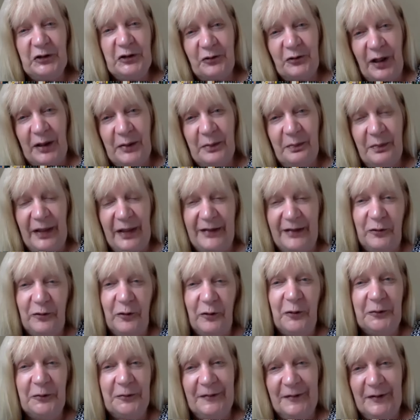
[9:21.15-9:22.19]
great big
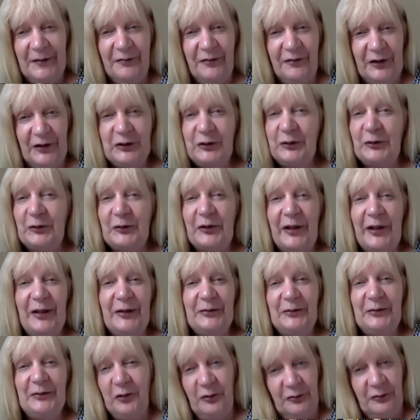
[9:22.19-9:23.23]
long
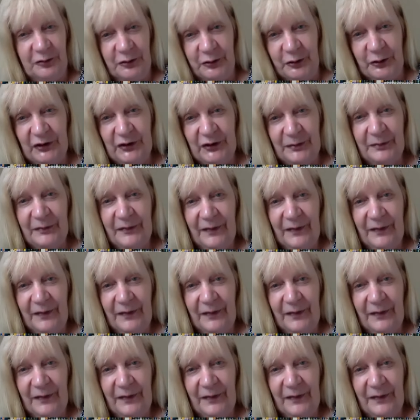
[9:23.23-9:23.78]
Victorian novels.